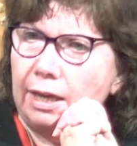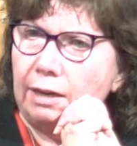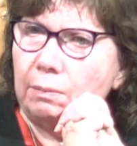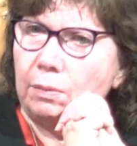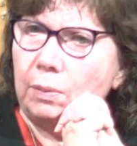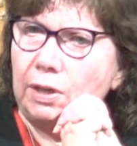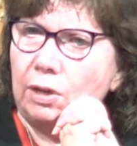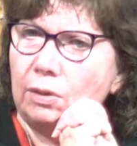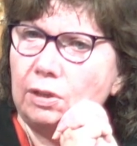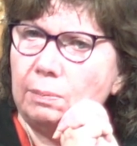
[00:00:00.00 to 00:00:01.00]
But we know
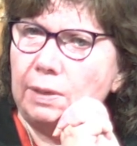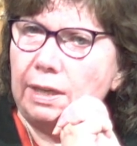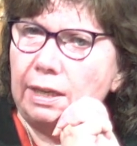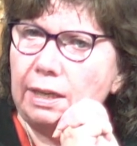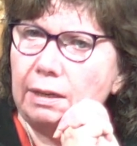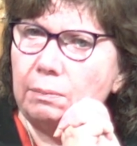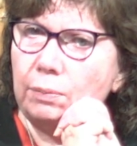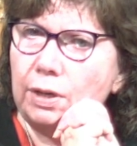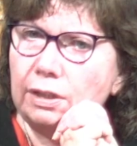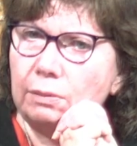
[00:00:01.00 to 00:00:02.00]
that to be
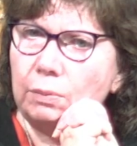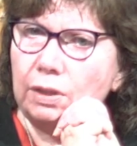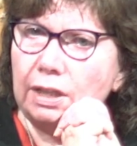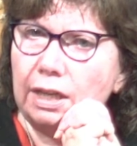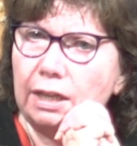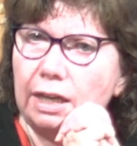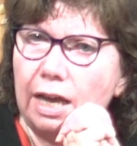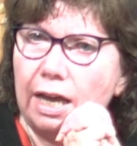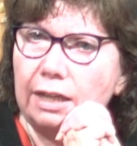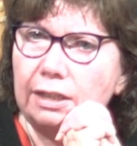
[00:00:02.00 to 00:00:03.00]
present with
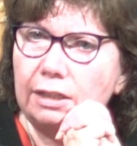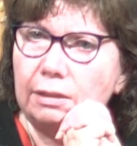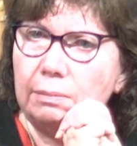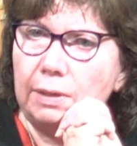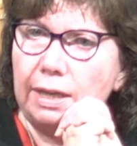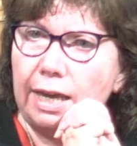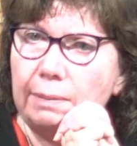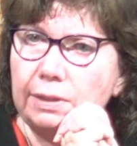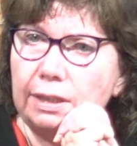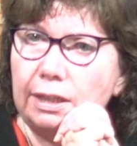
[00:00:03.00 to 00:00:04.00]
God is to be
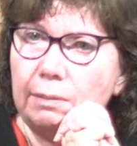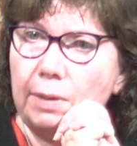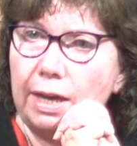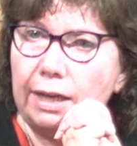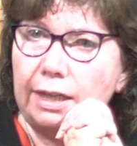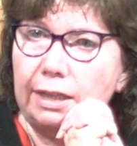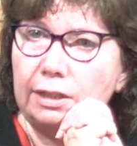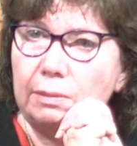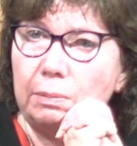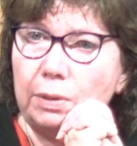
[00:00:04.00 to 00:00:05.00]
absent in the body, is to
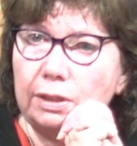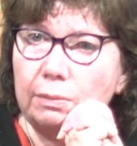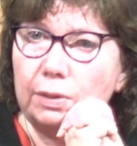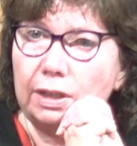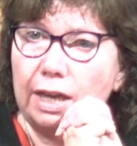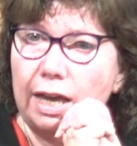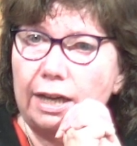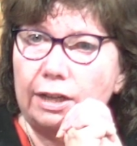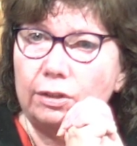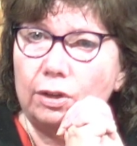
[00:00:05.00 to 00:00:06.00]
be present with God. I
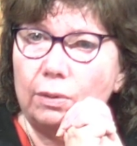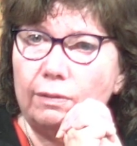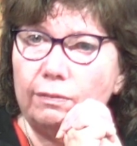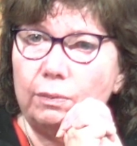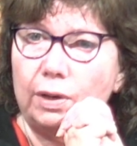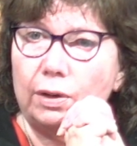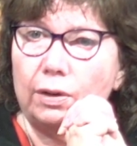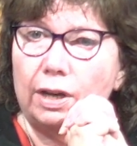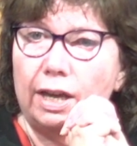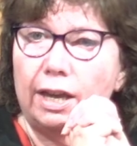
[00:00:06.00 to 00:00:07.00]
don't know if we are
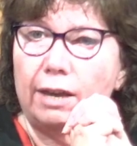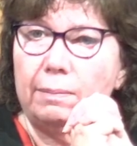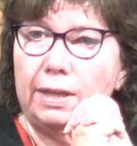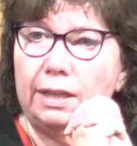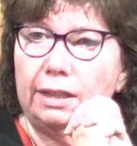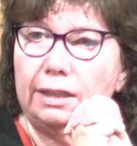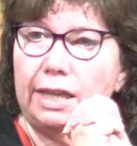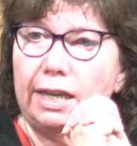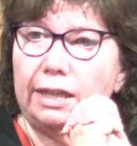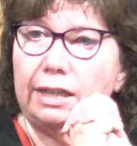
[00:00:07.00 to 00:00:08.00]
immediately
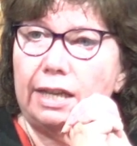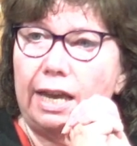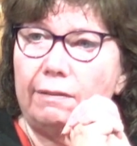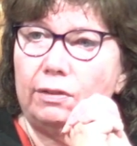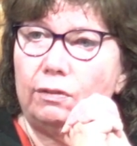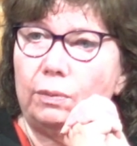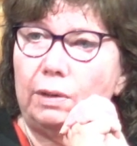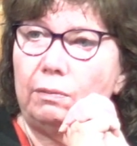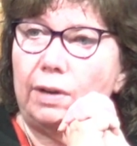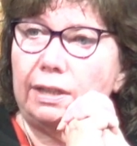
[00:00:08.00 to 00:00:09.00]
taken into heaven or if we
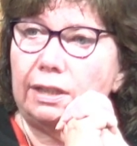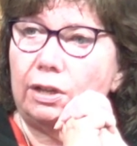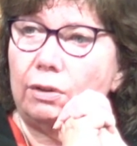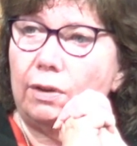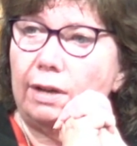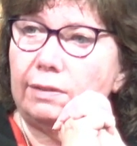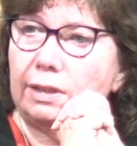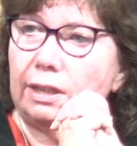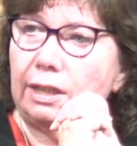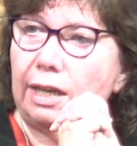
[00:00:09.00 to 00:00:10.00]
rest in our graves
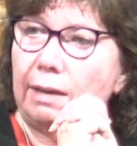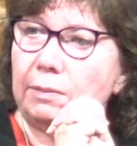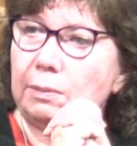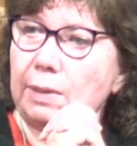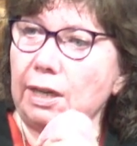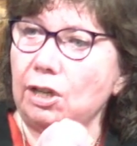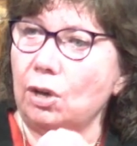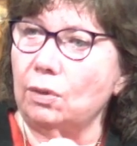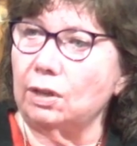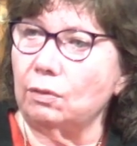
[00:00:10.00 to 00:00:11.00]
until He comes, but I
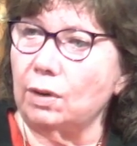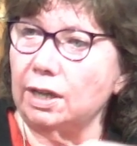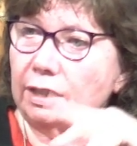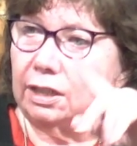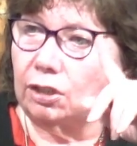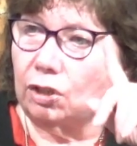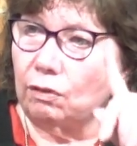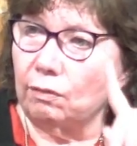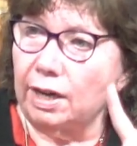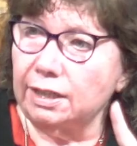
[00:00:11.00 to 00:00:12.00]
know that Christ is going to
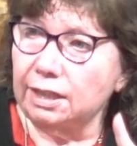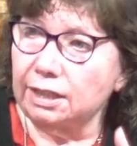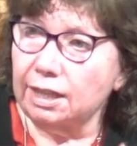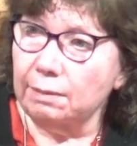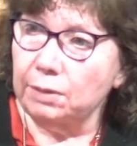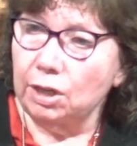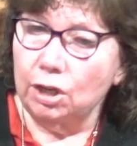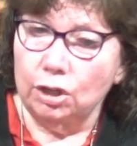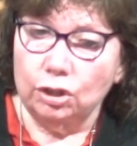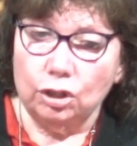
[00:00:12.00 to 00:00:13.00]
raise us up
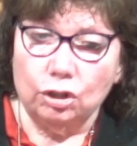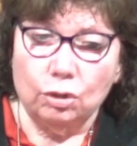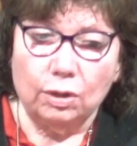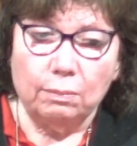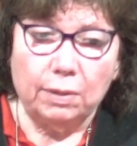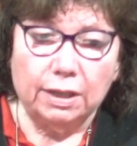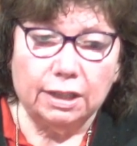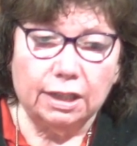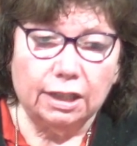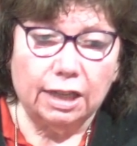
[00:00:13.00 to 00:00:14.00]
to new and
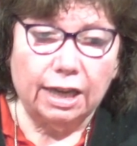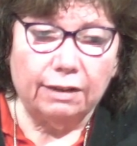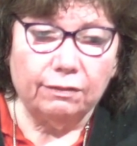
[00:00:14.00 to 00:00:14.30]
abundant life